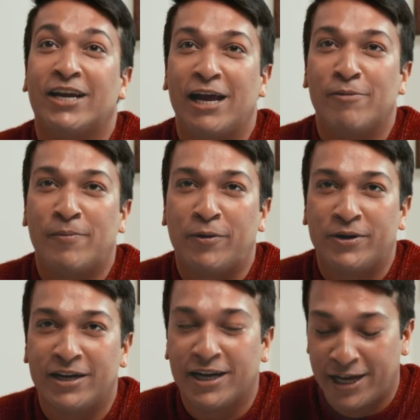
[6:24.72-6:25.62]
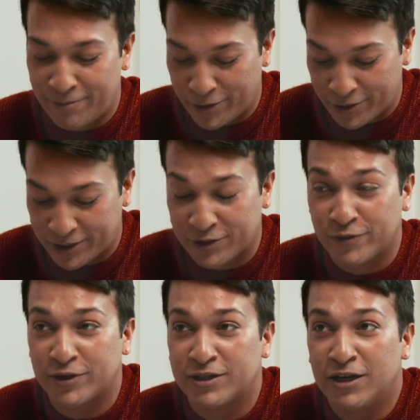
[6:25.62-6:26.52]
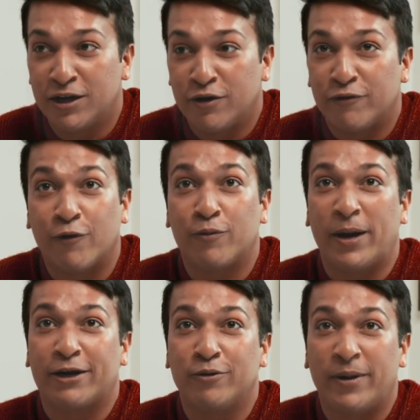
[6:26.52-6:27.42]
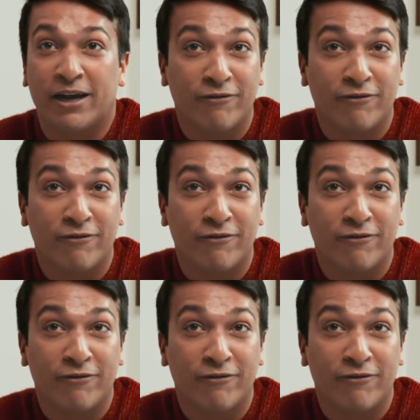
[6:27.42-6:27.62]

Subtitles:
climb a mountain again, because this was 4 back-to-back